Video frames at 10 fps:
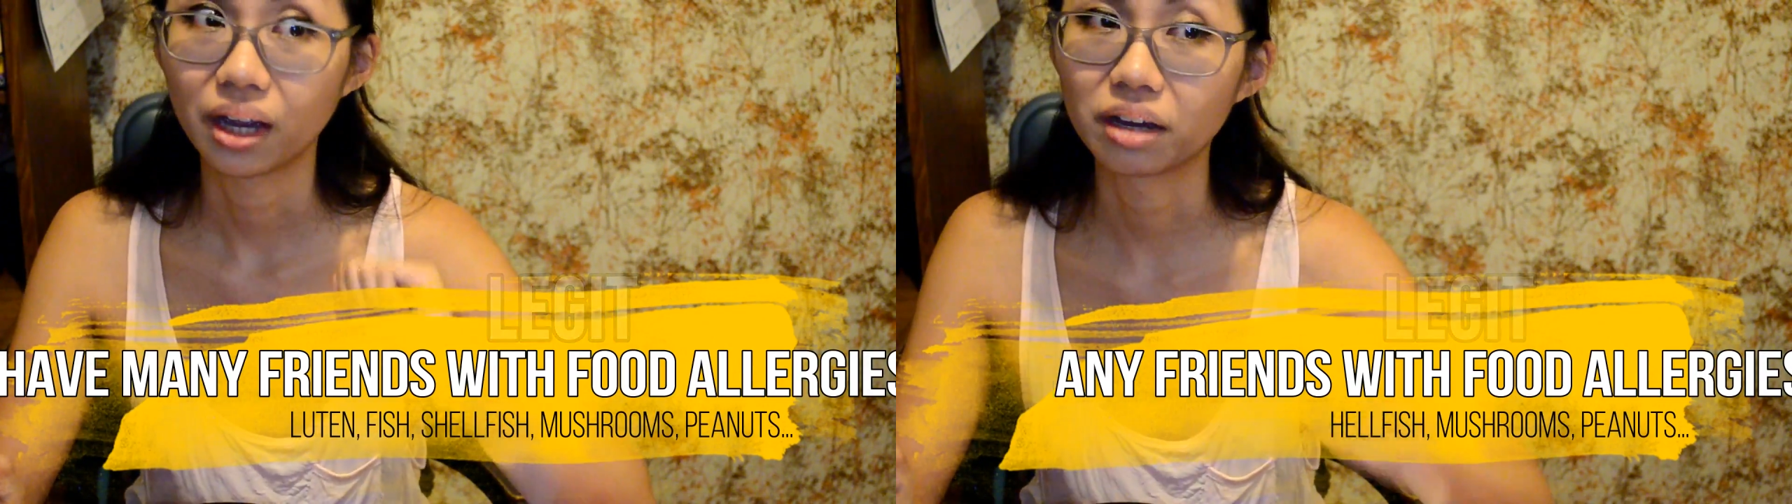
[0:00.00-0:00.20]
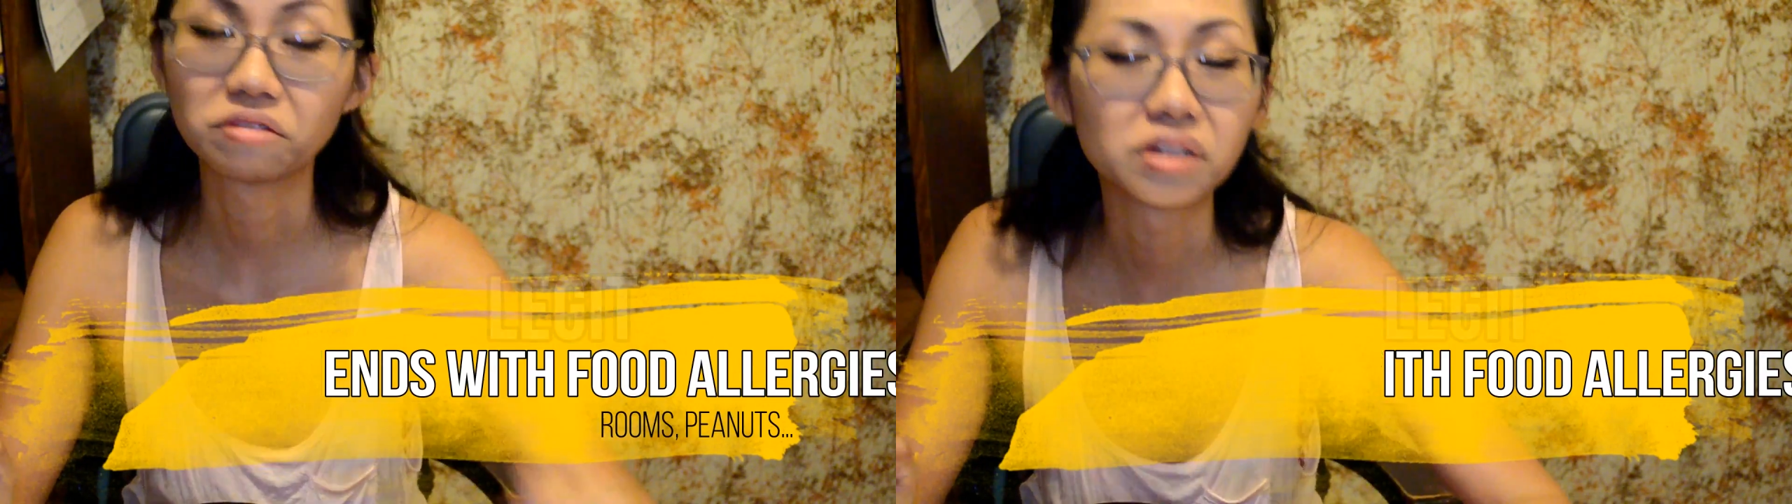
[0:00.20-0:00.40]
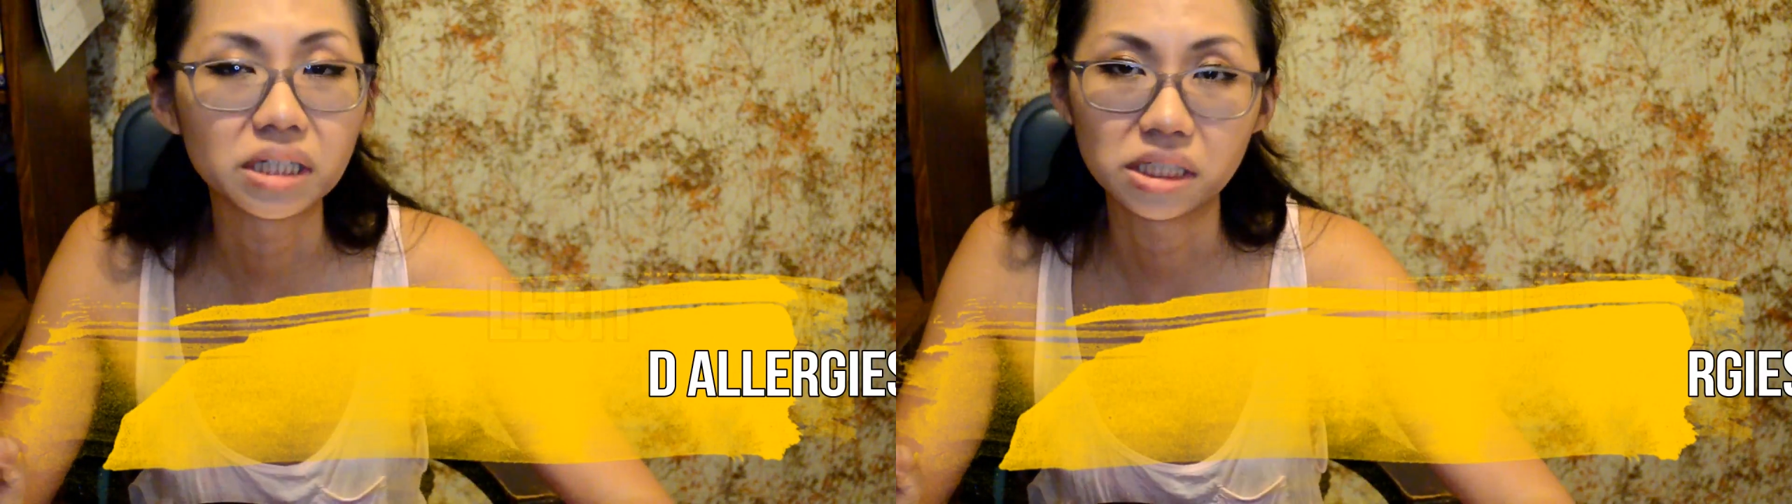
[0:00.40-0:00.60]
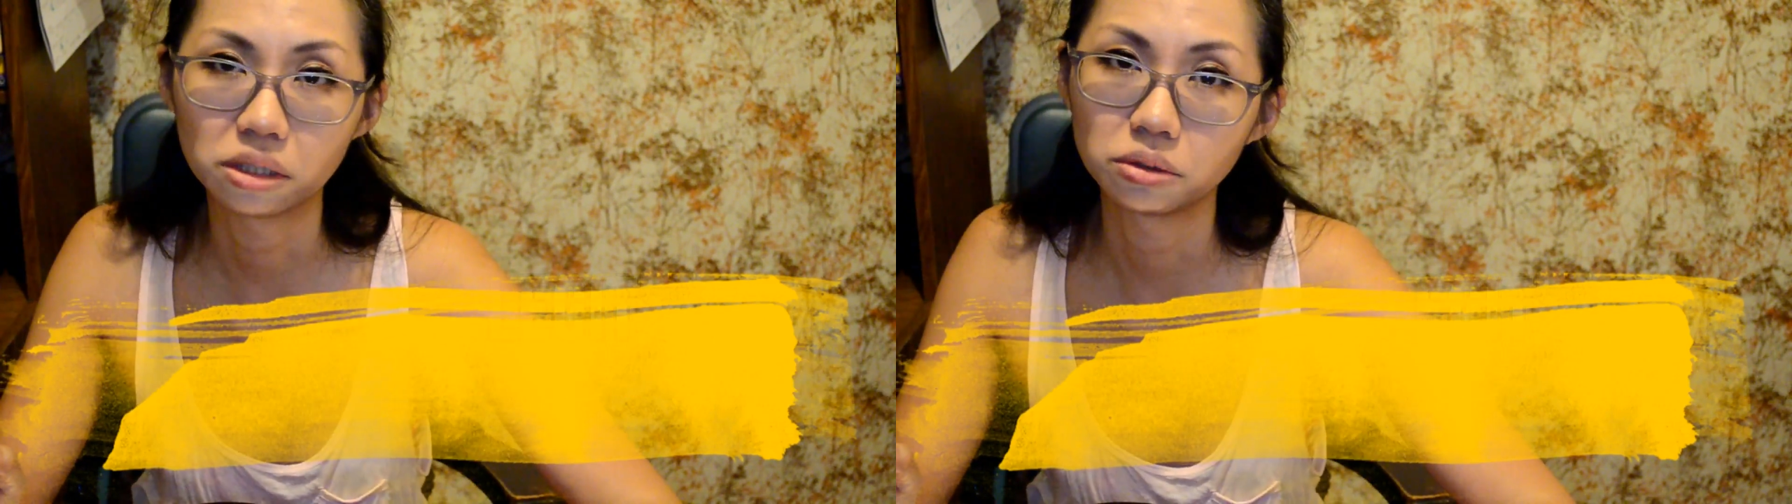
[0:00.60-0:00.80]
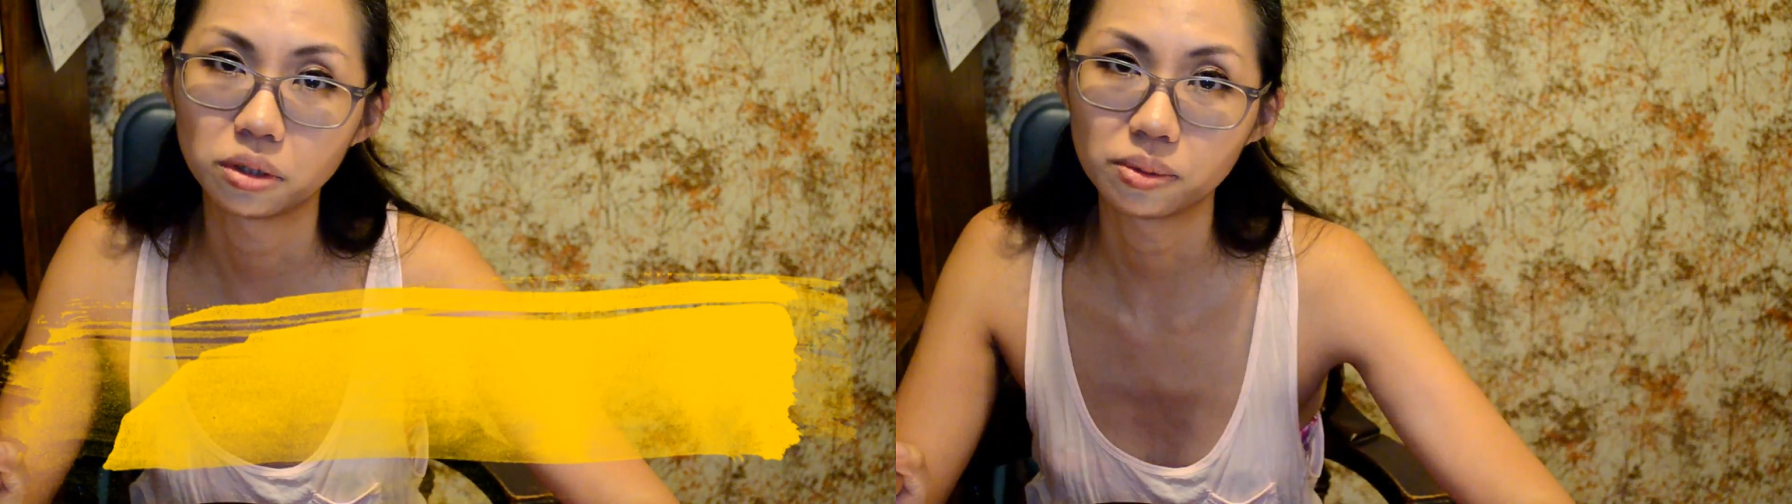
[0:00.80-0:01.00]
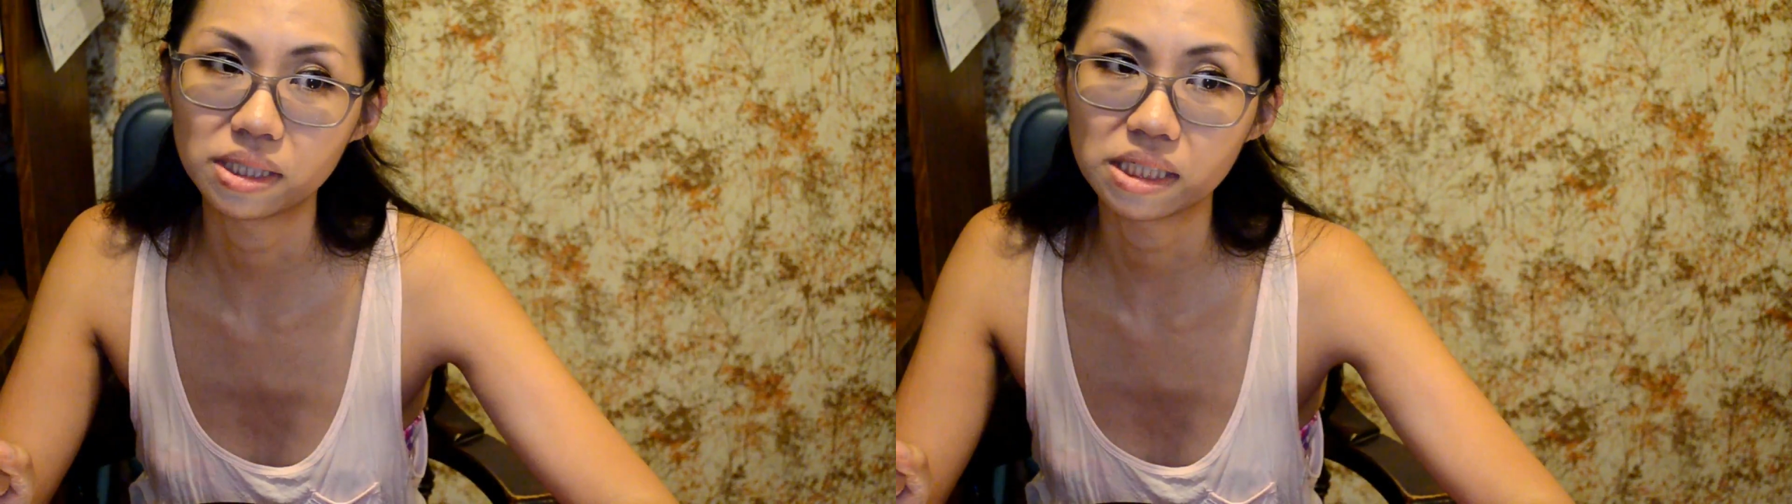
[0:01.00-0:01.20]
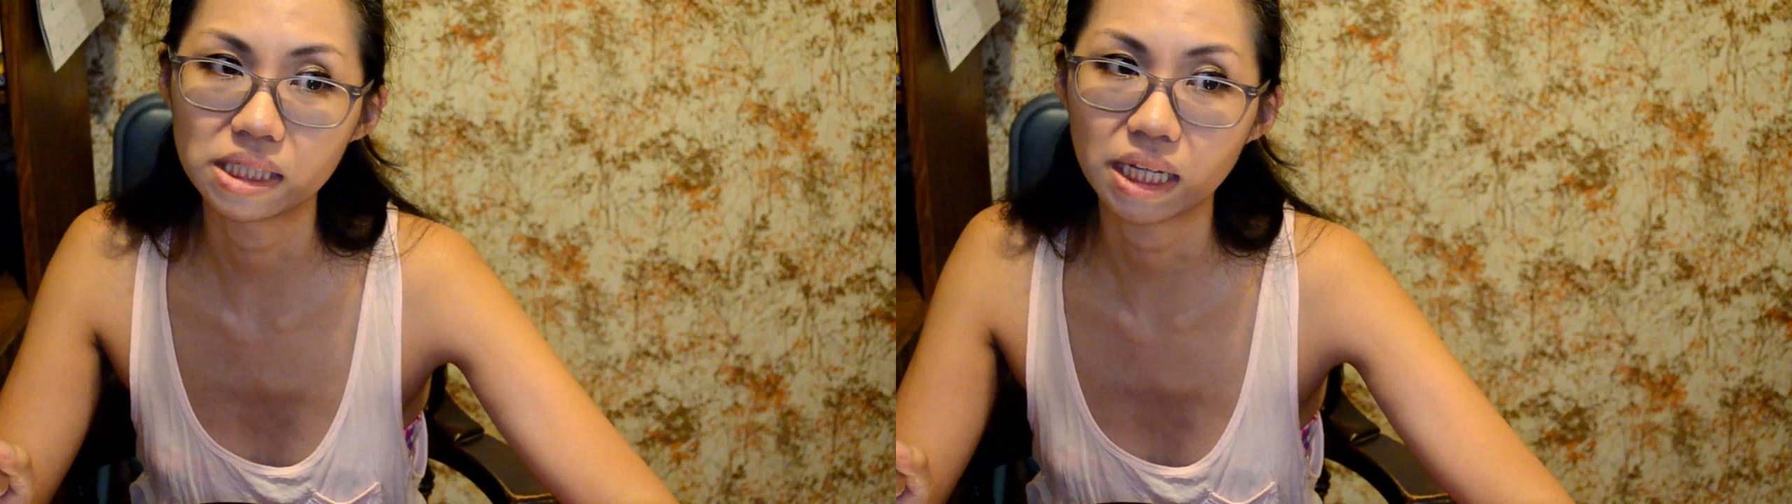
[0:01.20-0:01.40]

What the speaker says: I really don't know what to